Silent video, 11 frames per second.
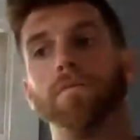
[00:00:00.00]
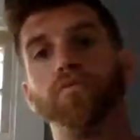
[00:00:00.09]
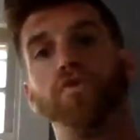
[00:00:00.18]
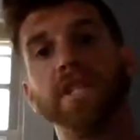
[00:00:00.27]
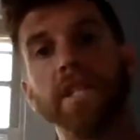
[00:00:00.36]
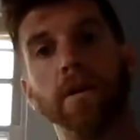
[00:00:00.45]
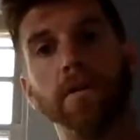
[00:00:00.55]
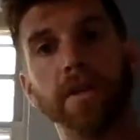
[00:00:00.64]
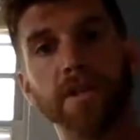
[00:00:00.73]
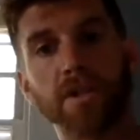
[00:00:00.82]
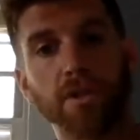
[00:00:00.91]
retell
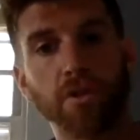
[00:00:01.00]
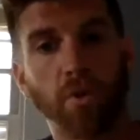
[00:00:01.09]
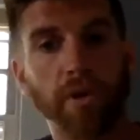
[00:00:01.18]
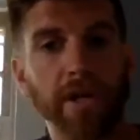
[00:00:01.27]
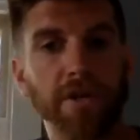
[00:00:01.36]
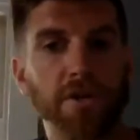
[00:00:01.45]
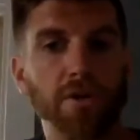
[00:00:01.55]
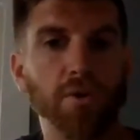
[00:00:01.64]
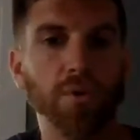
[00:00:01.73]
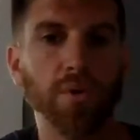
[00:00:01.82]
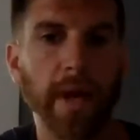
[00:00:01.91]
this story
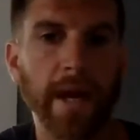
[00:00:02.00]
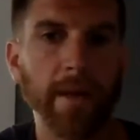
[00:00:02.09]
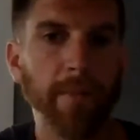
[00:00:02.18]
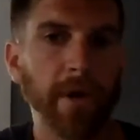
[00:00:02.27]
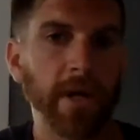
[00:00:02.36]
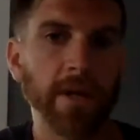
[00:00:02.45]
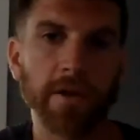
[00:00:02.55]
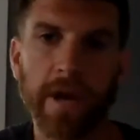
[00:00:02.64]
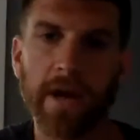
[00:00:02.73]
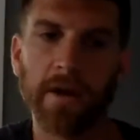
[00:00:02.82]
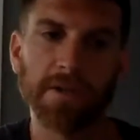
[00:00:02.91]
to anybody in
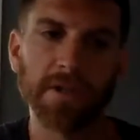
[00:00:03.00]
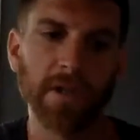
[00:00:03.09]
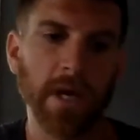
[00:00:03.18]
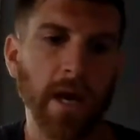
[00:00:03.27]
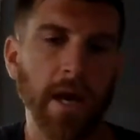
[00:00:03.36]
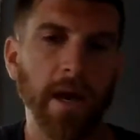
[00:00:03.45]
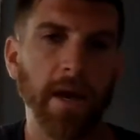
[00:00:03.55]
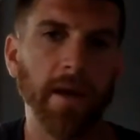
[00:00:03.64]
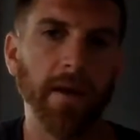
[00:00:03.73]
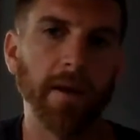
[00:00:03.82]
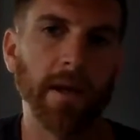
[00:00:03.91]
your house
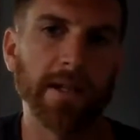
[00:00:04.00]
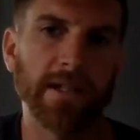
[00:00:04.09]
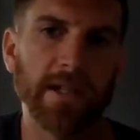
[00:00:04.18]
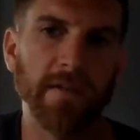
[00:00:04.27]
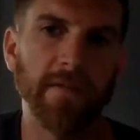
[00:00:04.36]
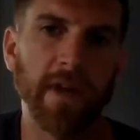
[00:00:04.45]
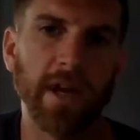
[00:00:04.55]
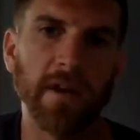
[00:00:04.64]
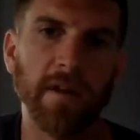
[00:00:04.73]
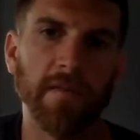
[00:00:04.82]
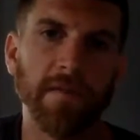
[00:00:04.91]
and see if they
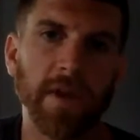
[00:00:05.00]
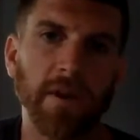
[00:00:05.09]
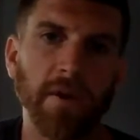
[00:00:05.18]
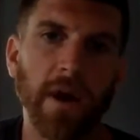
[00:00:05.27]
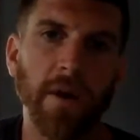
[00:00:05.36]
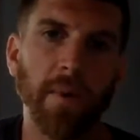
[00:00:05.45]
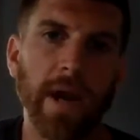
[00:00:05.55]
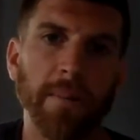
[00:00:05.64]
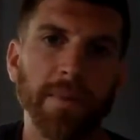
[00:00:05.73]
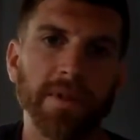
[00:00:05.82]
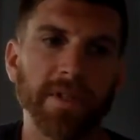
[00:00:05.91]
can figure out what
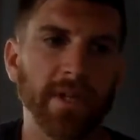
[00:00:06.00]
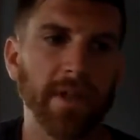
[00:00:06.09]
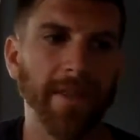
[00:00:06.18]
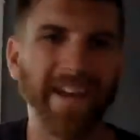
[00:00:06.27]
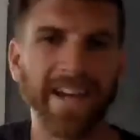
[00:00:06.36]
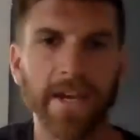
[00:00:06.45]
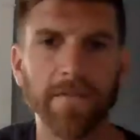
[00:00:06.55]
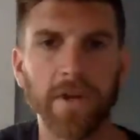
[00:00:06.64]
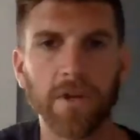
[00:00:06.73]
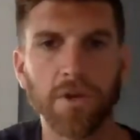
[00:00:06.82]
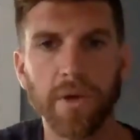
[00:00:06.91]
happens in the
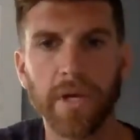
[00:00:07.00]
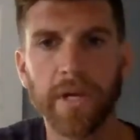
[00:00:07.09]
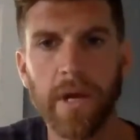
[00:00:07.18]
giving tree.